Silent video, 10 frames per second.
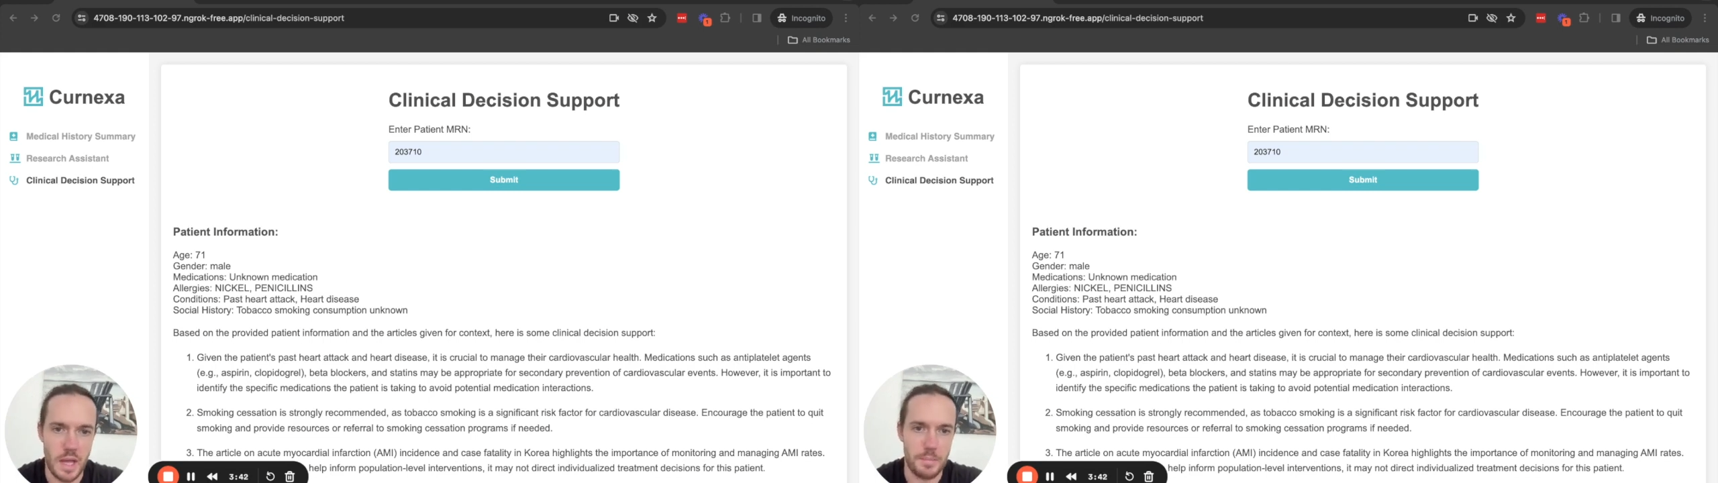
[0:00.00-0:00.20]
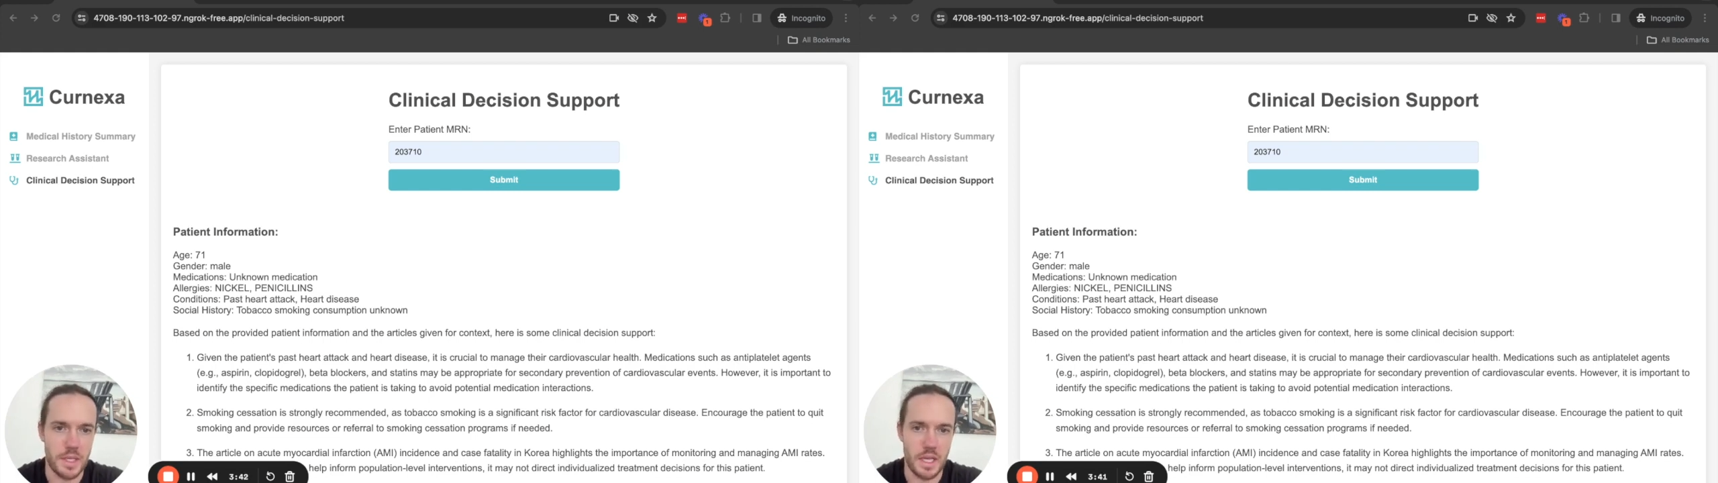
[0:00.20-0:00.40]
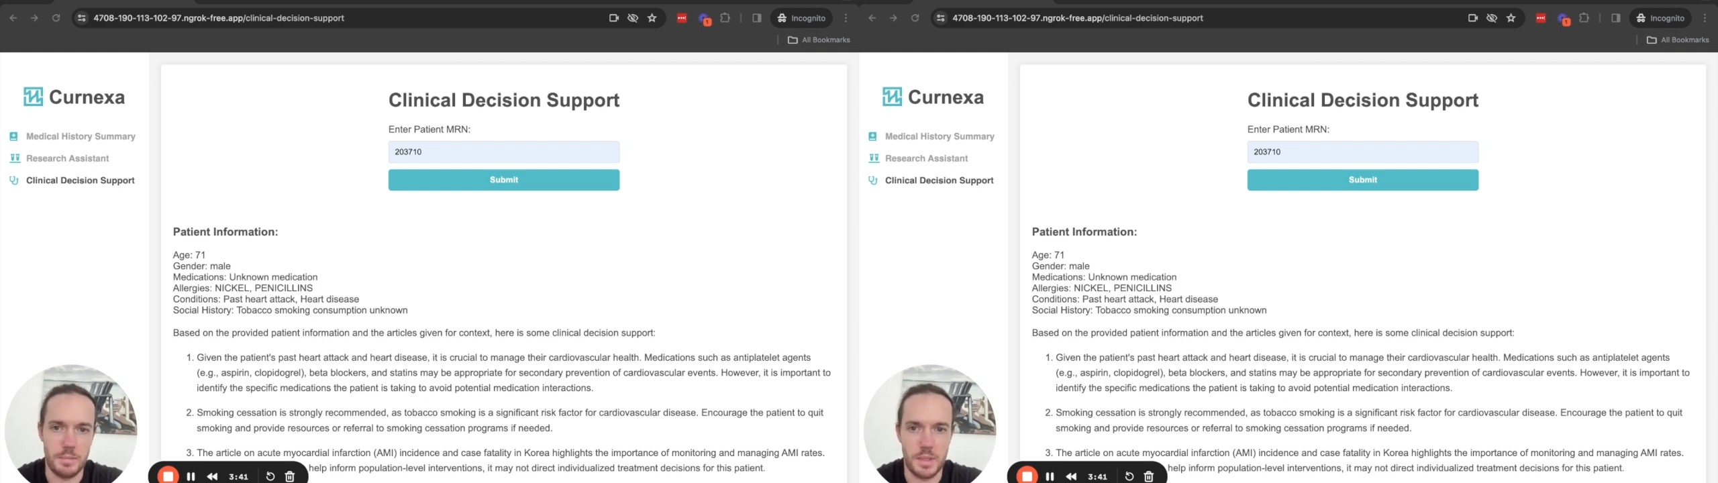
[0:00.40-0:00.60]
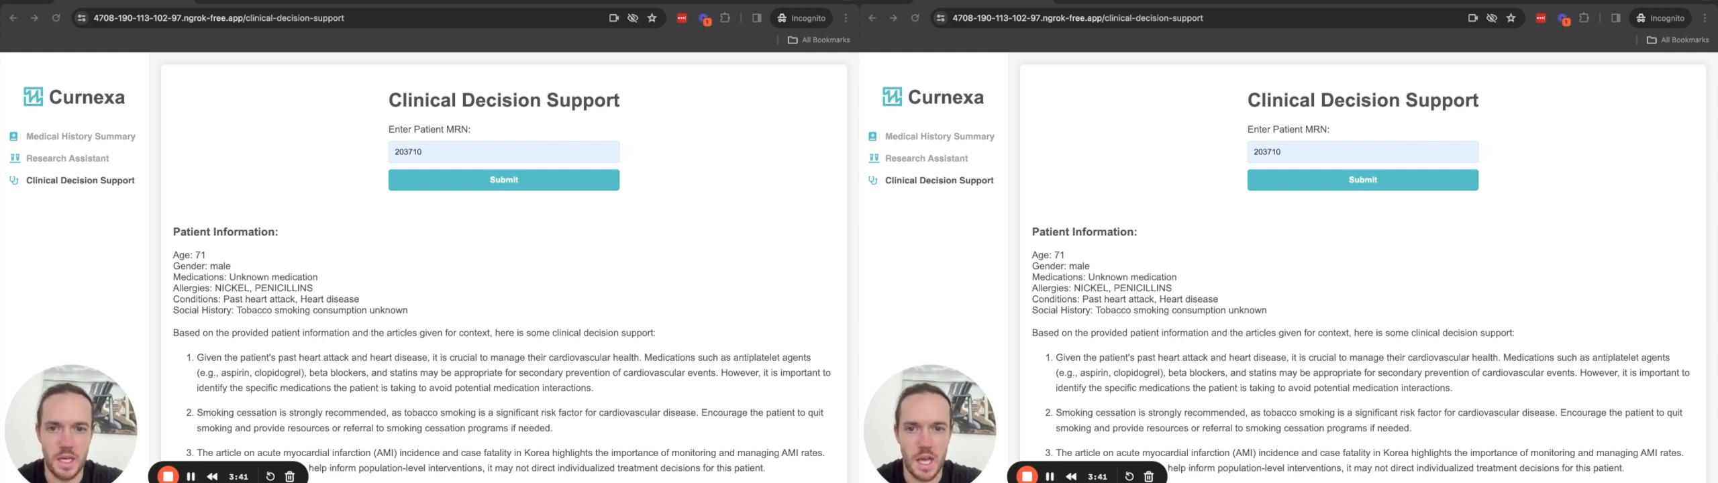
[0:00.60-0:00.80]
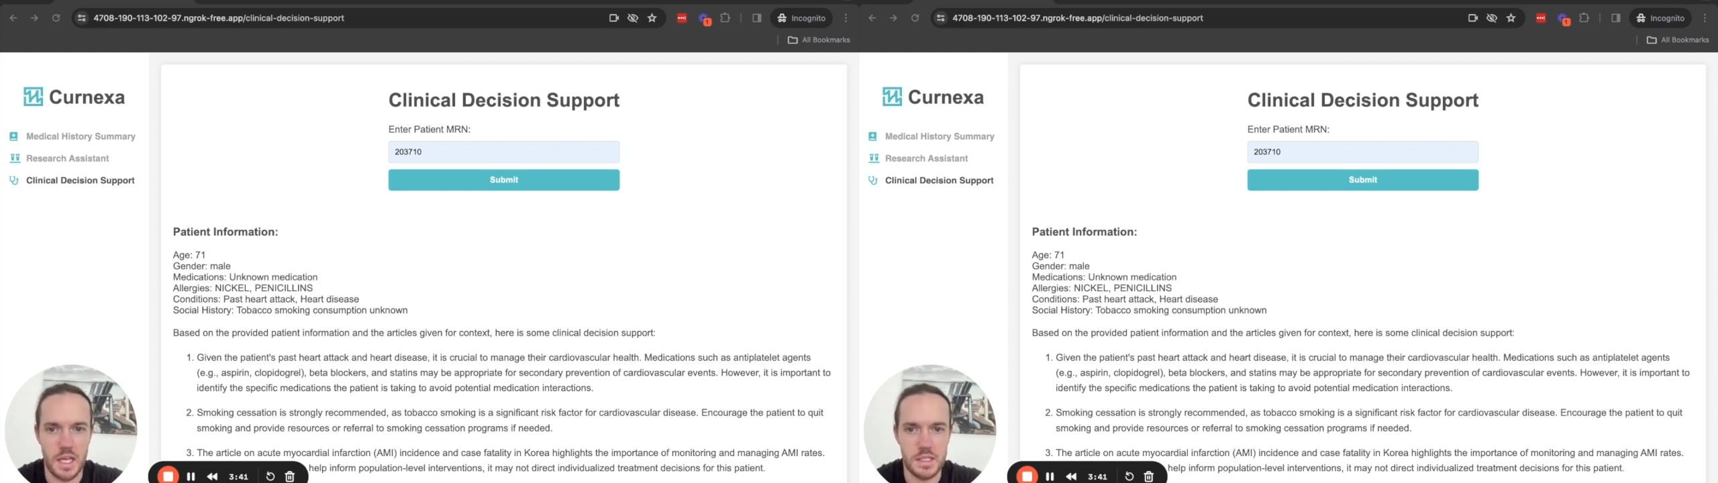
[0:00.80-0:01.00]
Epic
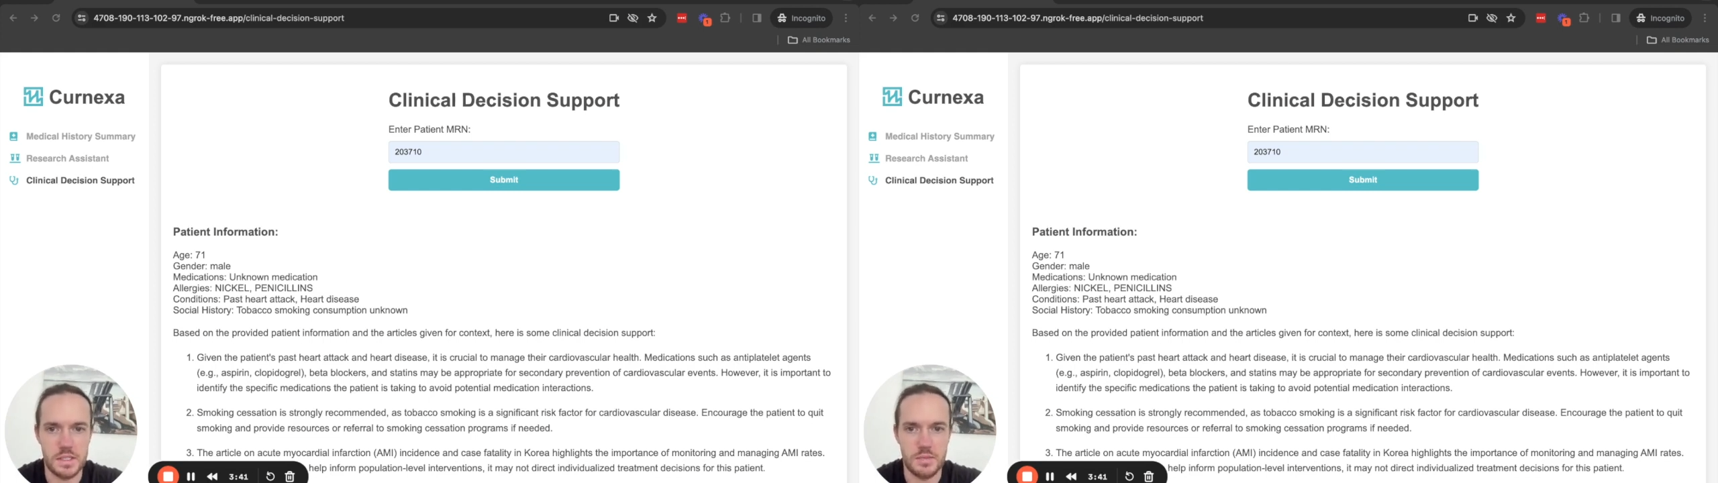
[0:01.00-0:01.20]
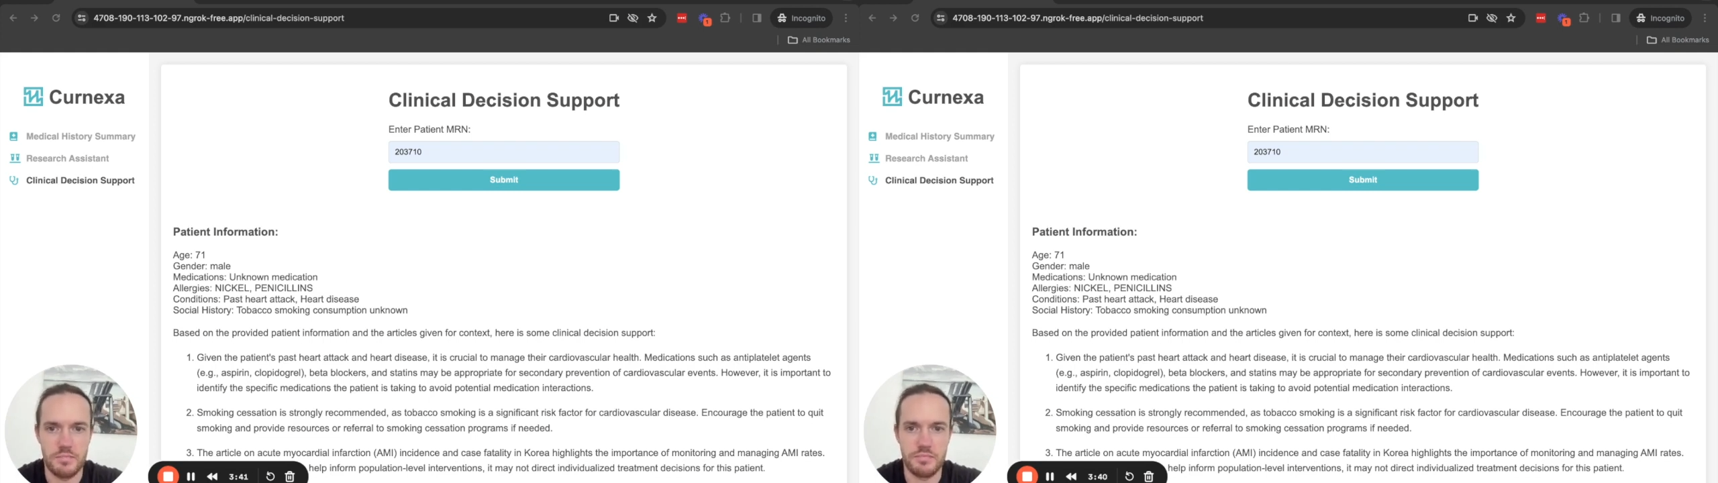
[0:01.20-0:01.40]
APIs